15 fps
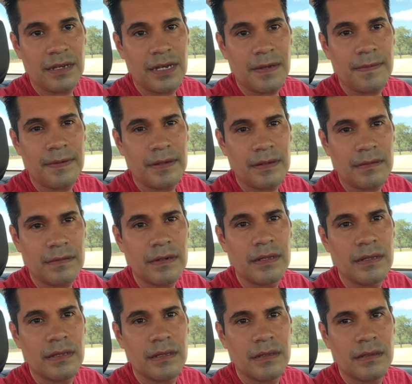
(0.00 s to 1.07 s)
I have
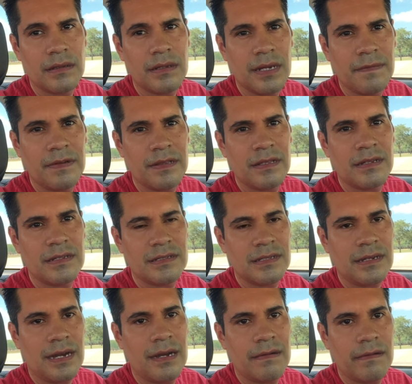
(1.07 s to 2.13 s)
already, everything is
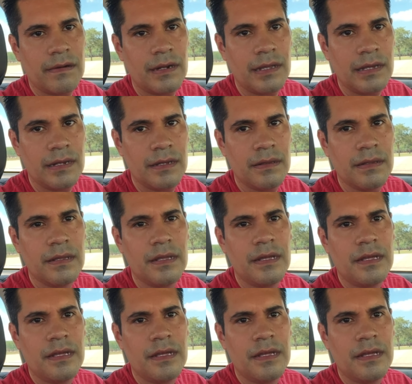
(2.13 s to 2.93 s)
car related.